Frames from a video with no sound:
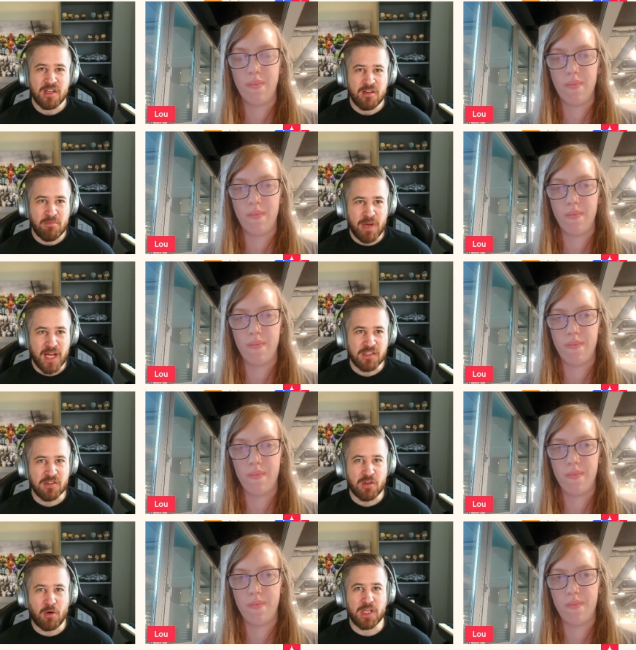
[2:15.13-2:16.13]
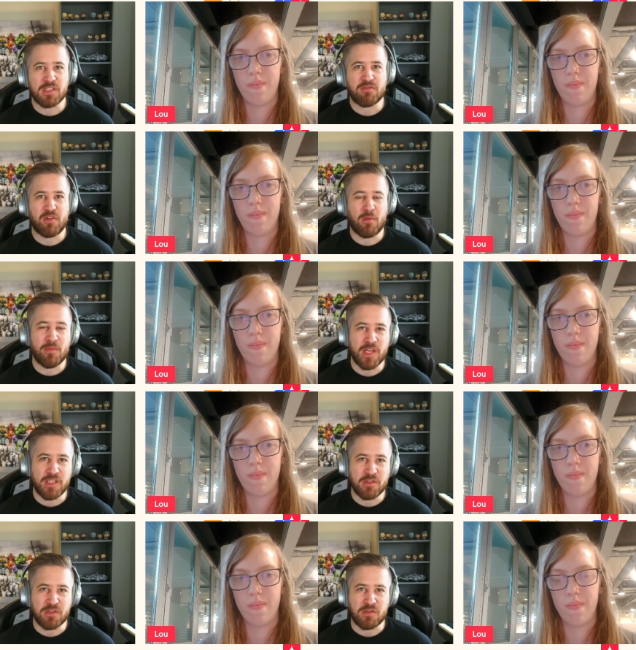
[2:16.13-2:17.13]
Speaker 1: bad stories from the
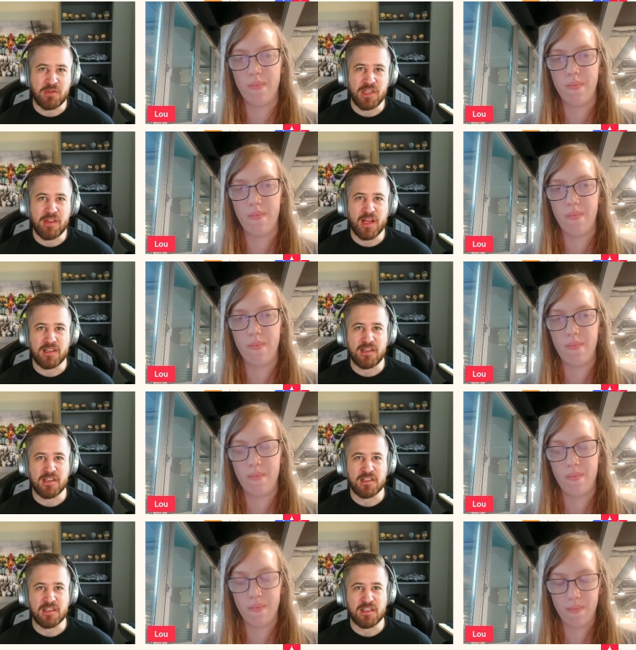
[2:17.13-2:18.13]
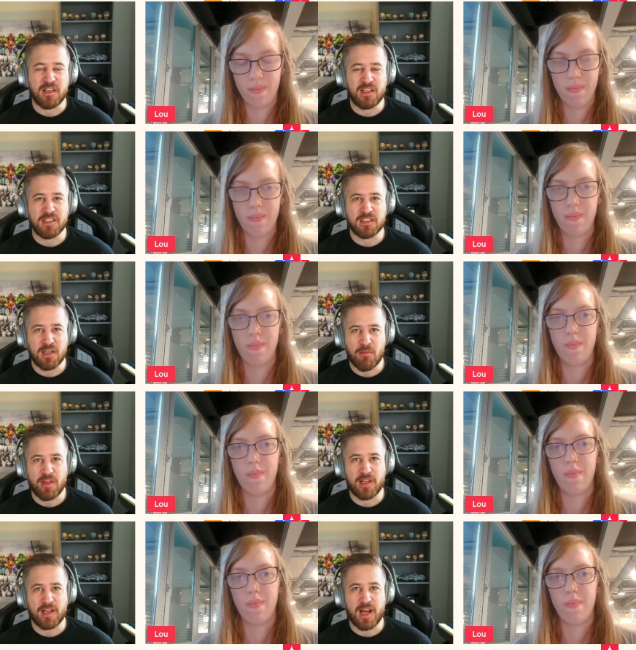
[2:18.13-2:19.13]
industry that this is something
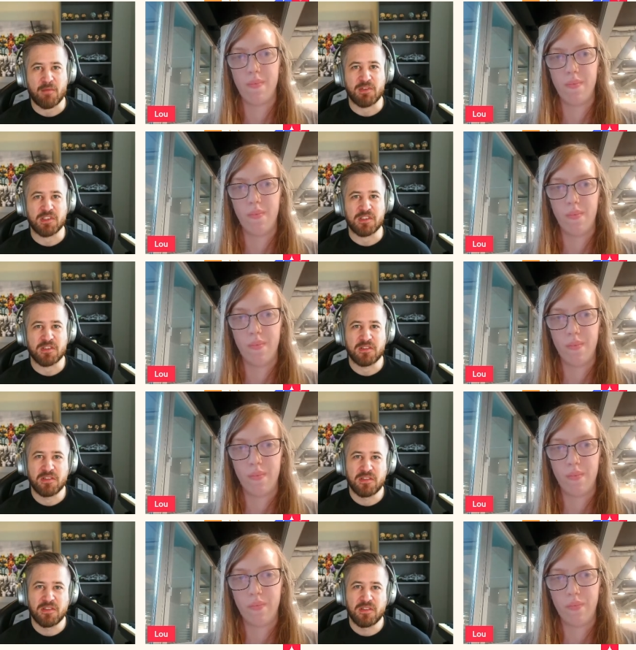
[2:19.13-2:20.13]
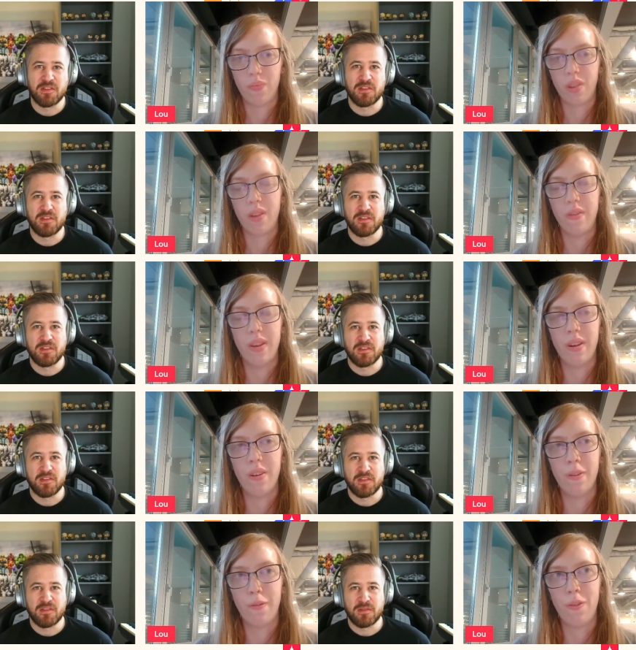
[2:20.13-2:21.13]
that happens.
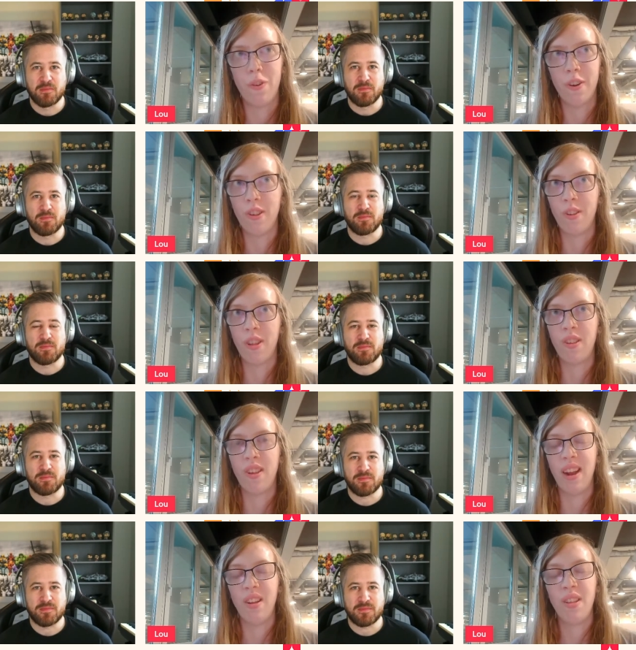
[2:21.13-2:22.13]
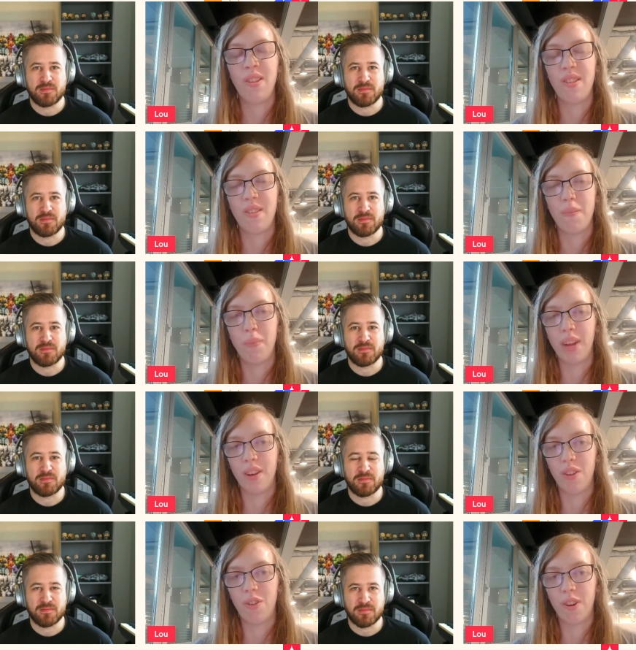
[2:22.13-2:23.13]
Speaker 2: Well, of course, it's a challenge
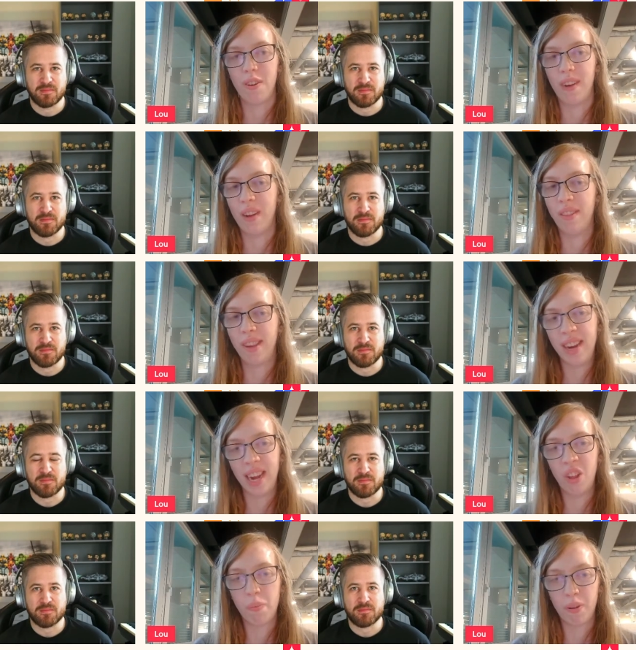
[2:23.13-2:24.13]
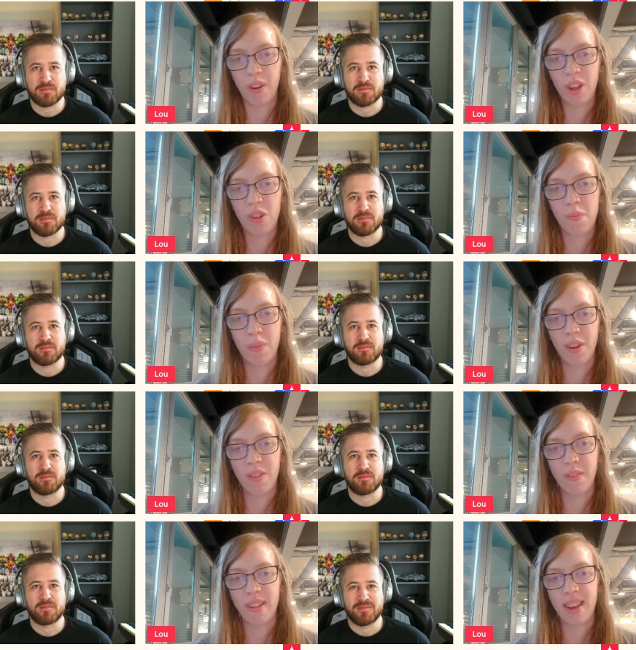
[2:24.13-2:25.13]
because you're around teenage boys
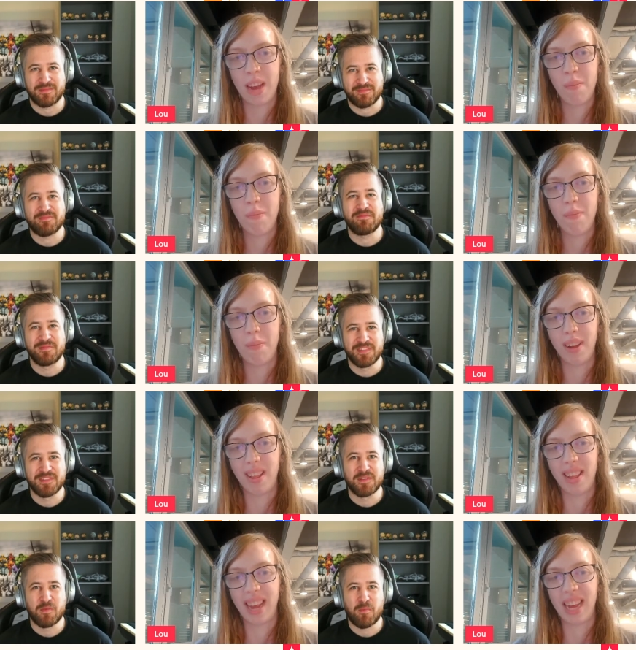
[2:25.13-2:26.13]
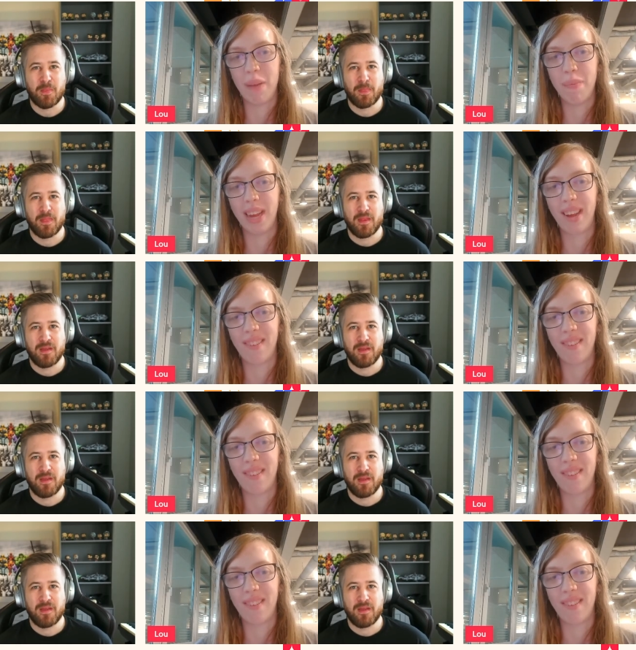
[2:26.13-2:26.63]
most of the time. But they can be